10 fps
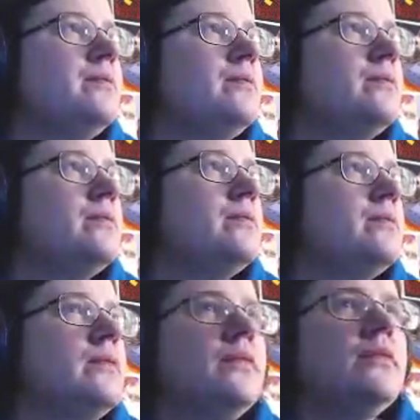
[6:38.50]

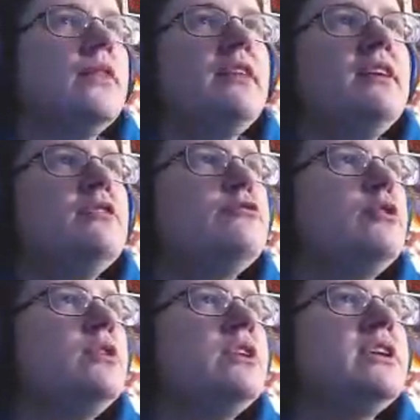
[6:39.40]
I think
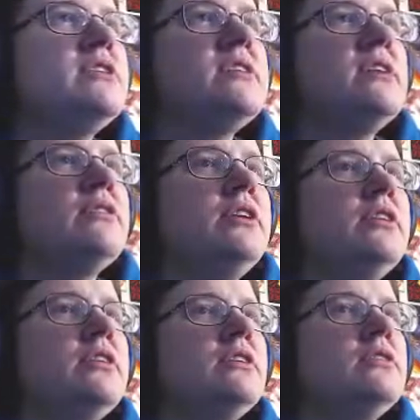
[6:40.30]
Falkland is down here.